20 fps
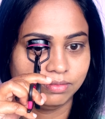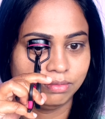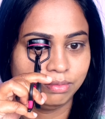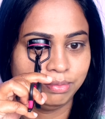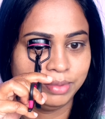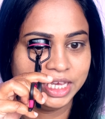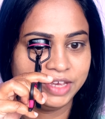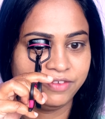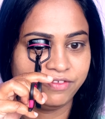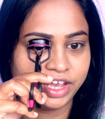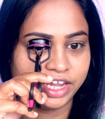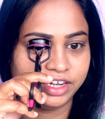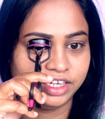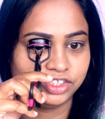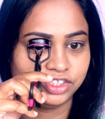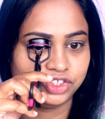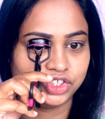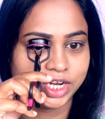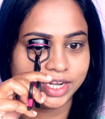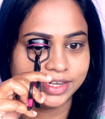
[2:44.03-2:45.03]
Be very
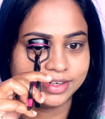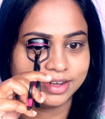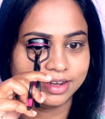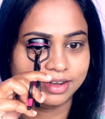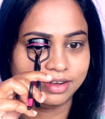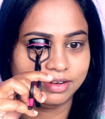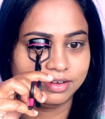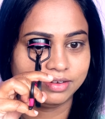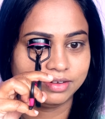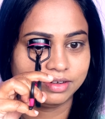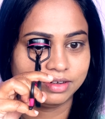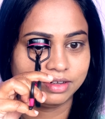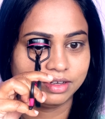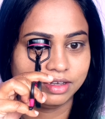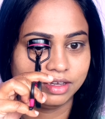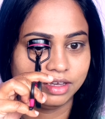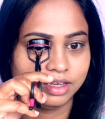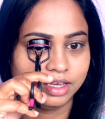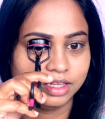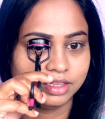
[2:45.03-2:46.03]
gentle.
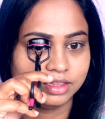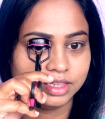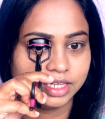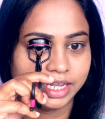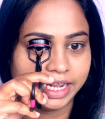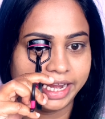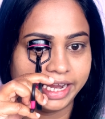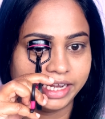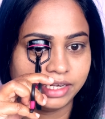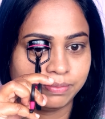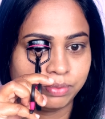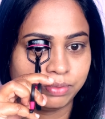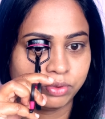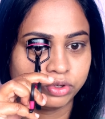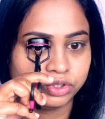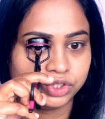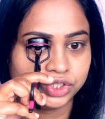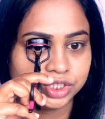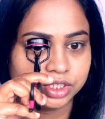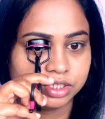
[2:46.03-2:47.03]
The end
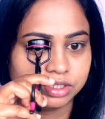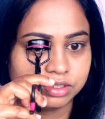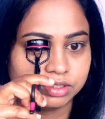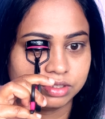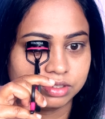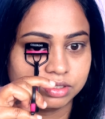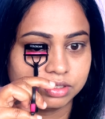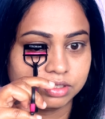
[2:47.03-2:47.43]
portion,